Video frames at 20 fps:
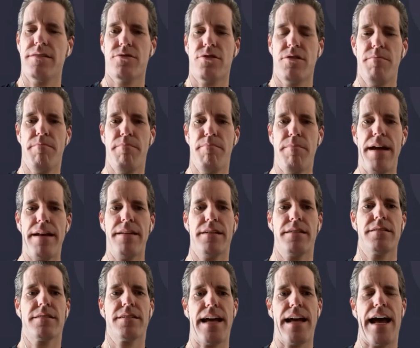
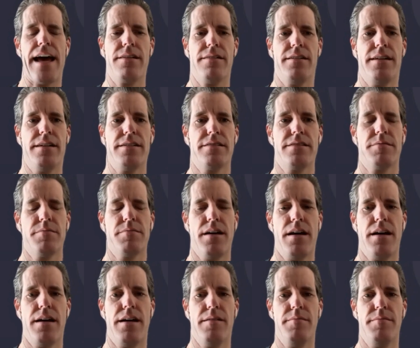tremendous catalyst
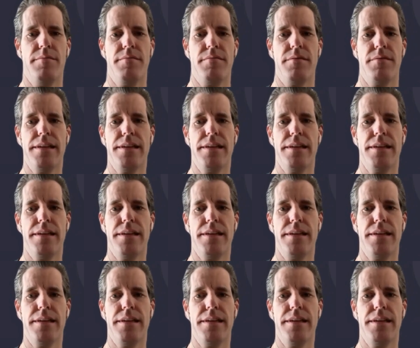um,